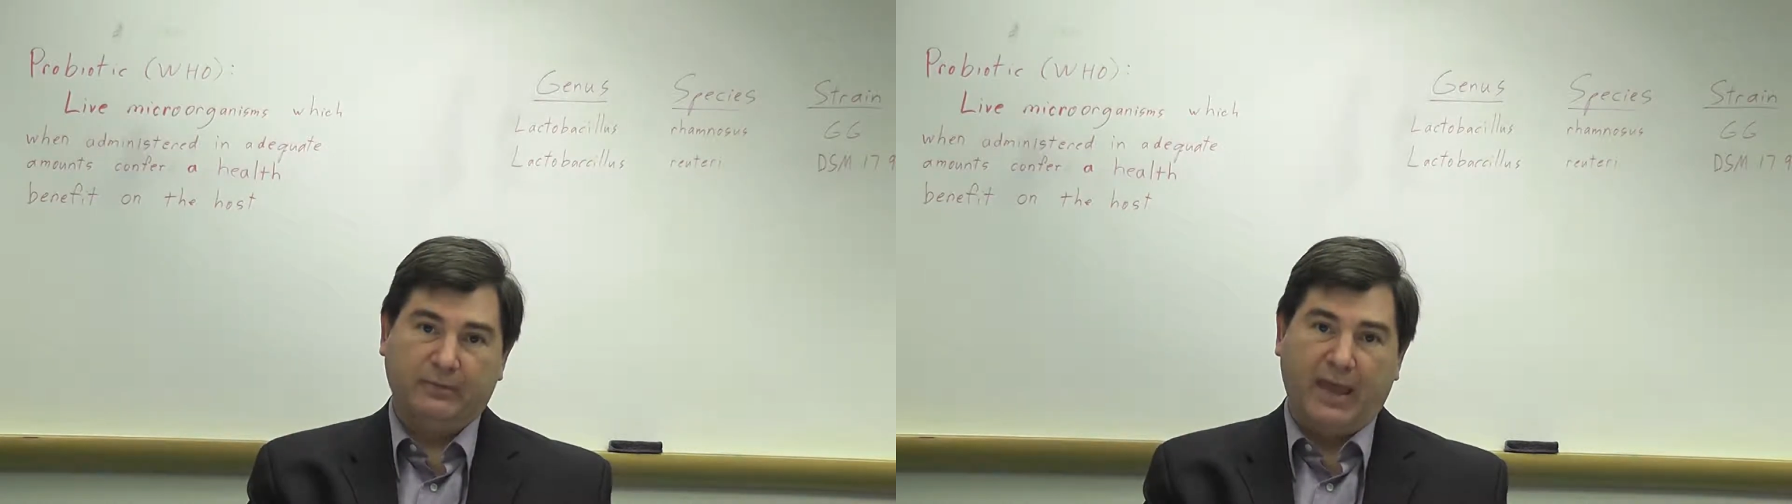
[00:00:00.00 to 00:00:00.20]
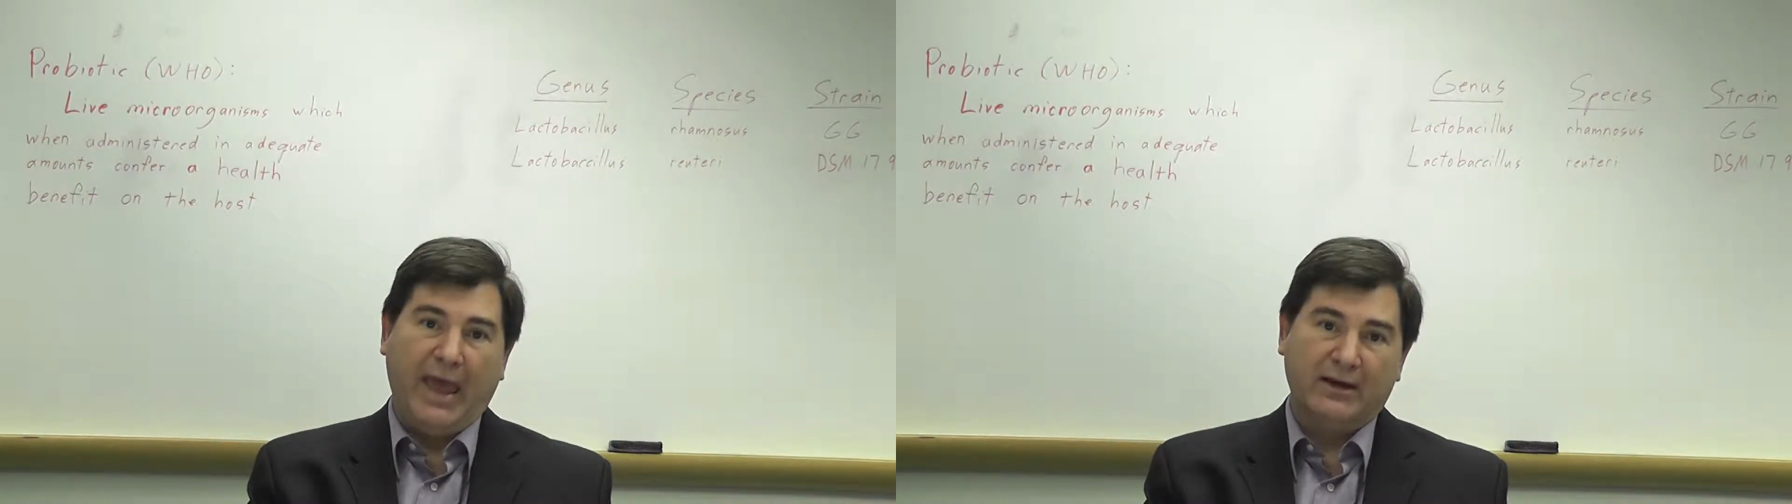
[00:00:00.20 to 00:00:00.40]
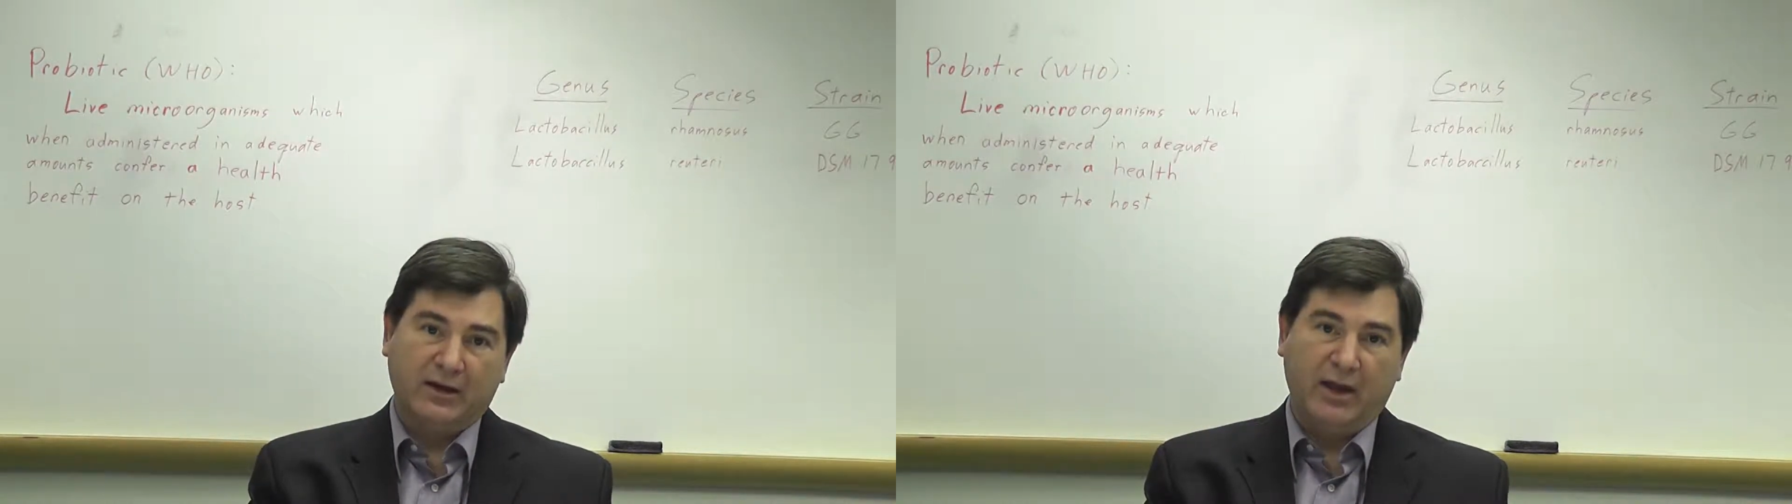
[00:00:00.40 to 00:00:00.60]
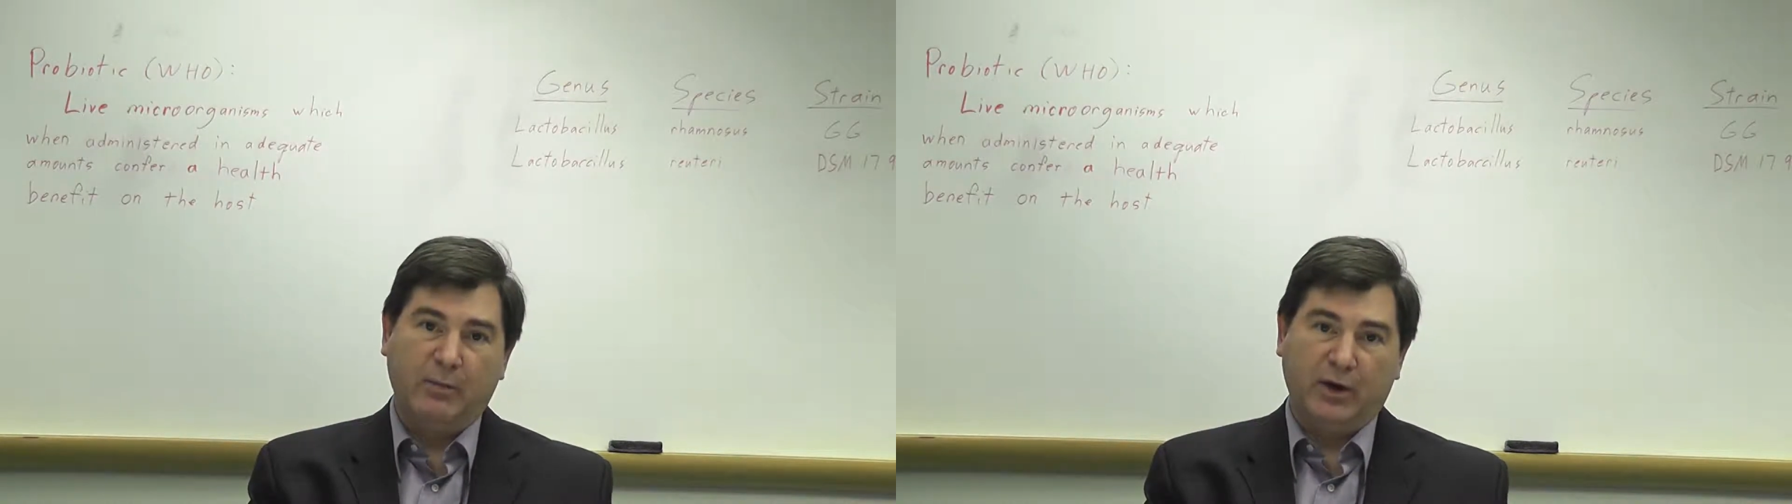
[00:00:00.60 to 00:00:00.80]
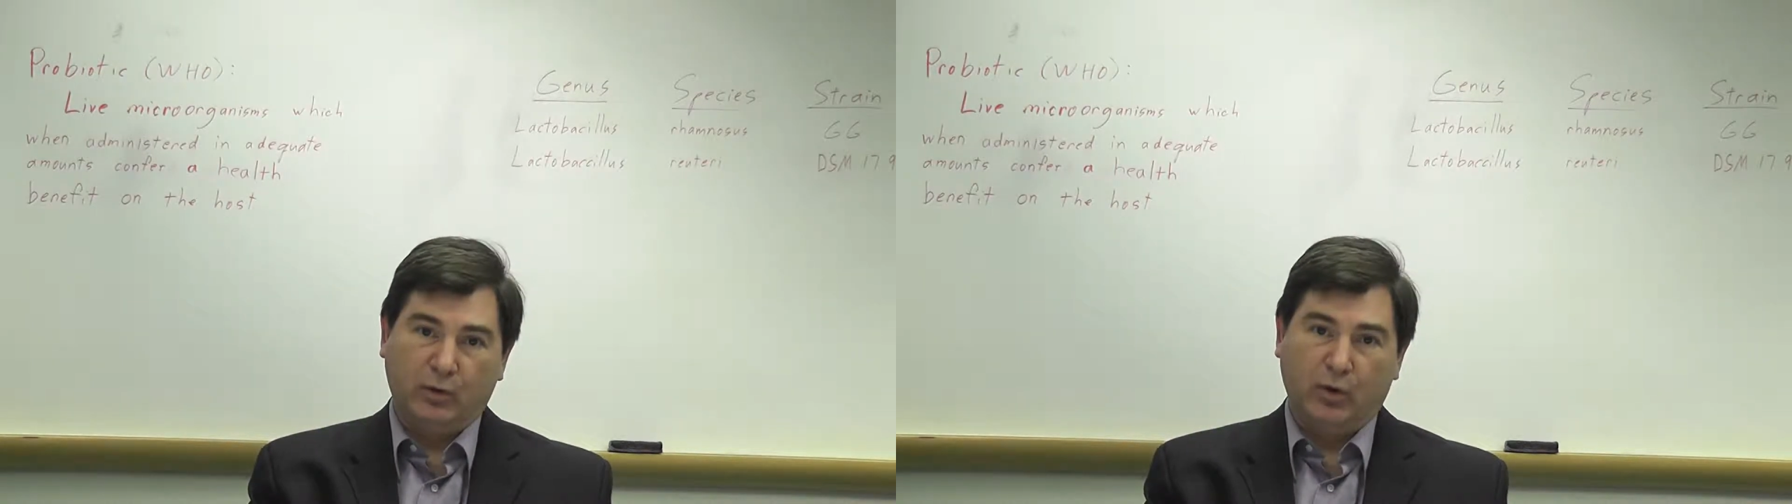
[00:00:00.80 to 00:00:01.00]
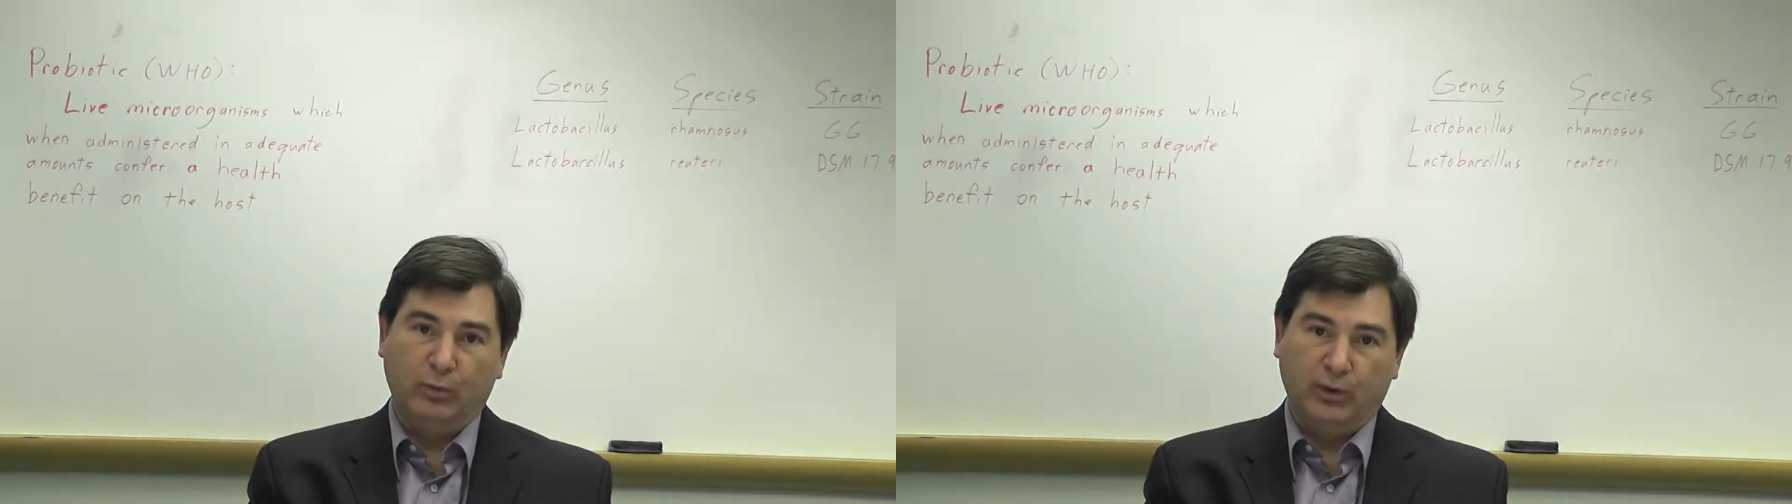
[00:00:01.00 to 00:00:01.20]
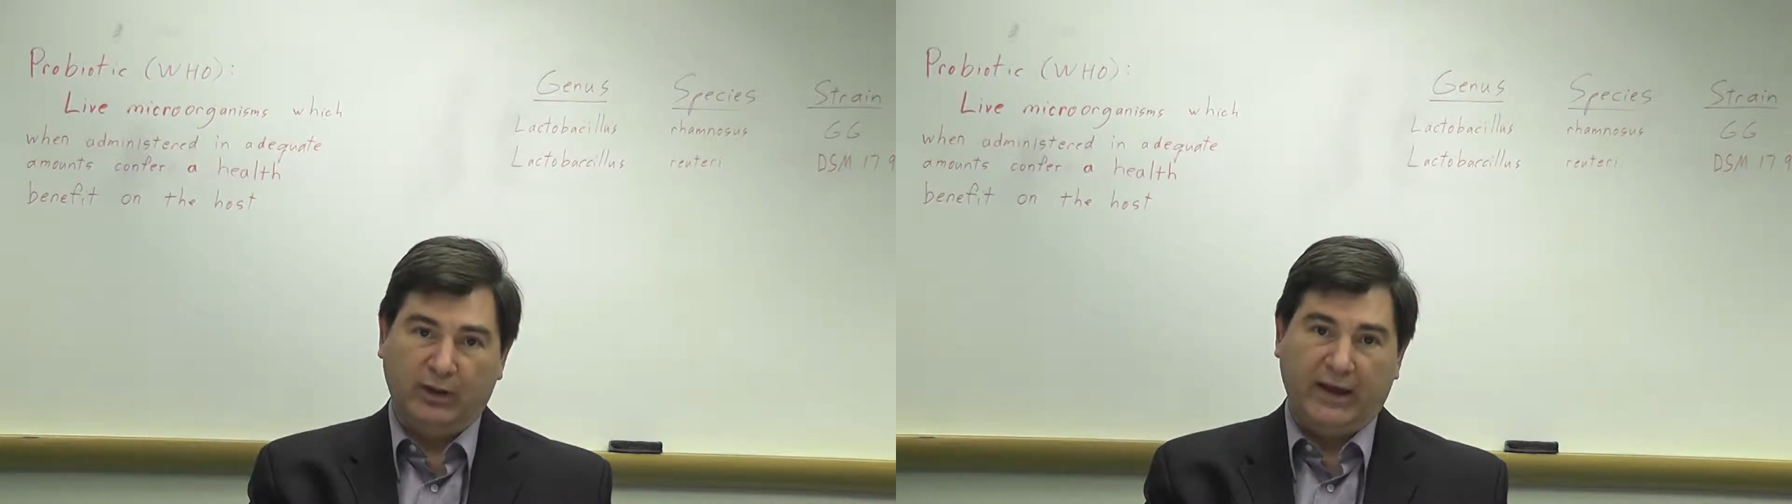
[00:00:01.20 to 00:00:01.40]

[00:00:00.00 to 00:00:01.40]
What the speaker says: antimicrobial